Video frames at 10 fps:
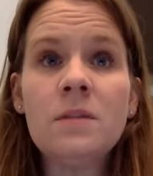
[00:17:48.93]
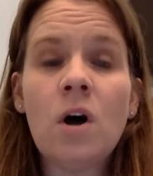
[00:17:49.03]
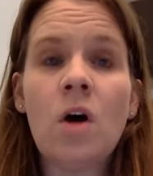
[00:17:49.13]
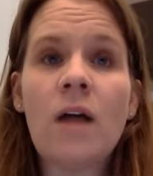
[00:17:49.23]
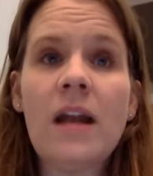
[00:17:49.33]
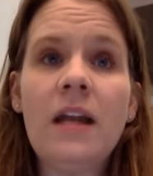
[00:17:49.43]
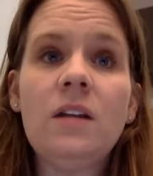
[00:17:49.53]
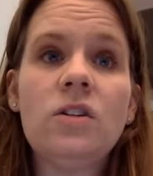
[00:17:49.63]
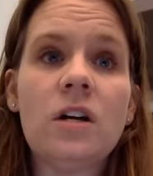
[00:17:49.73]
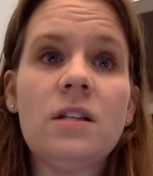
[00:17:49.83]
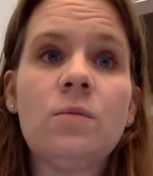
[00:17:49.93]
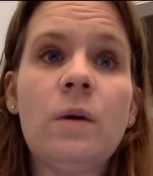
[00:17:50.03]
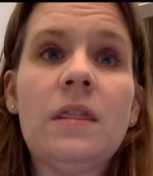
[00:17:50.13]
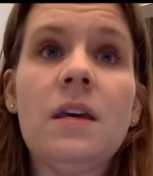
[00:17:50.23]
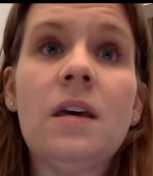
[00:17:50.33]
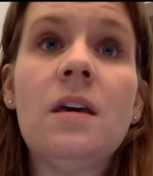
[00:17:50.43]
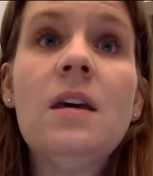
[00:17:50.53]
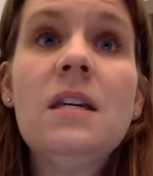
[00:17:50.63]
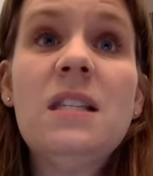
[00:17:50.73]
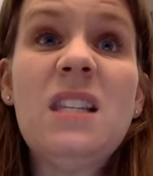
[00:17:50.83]
already just with the
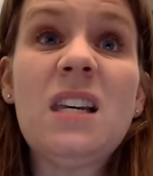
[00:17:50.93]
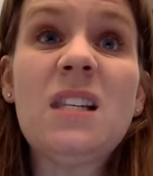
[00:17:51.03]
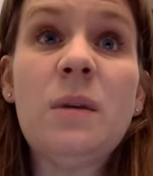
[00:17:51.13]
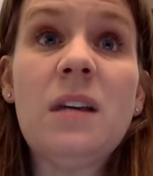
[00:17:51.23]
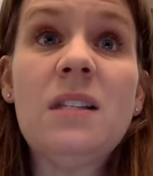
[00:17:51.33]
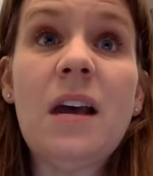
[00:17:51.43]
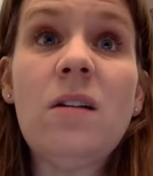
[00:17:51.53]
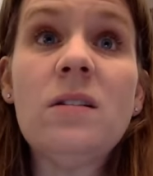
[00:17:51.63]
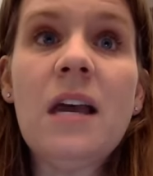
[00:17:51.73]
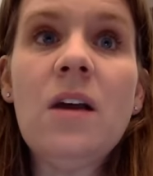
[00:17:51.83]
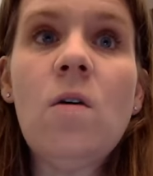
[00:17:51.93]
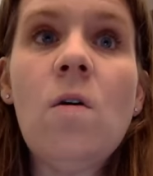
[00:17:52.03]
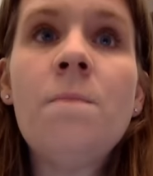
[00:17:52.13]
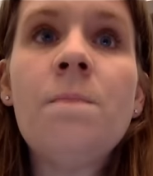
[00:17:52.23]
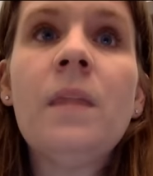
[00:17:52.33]
six week sale cycle.